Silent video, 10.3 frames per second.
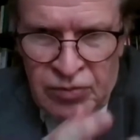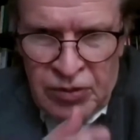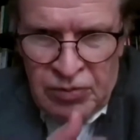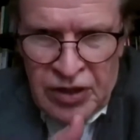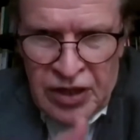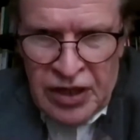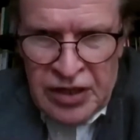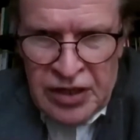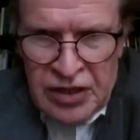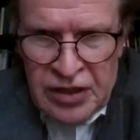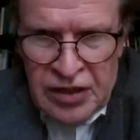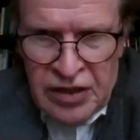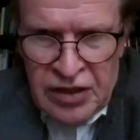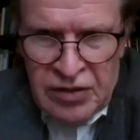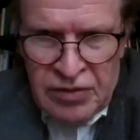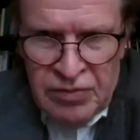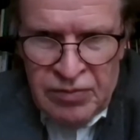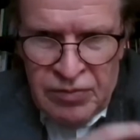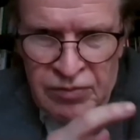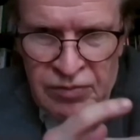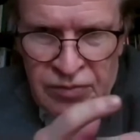people like
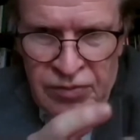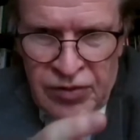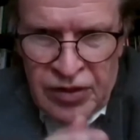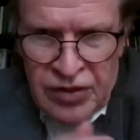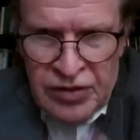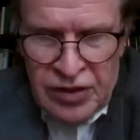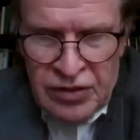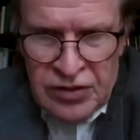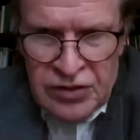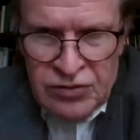Douglas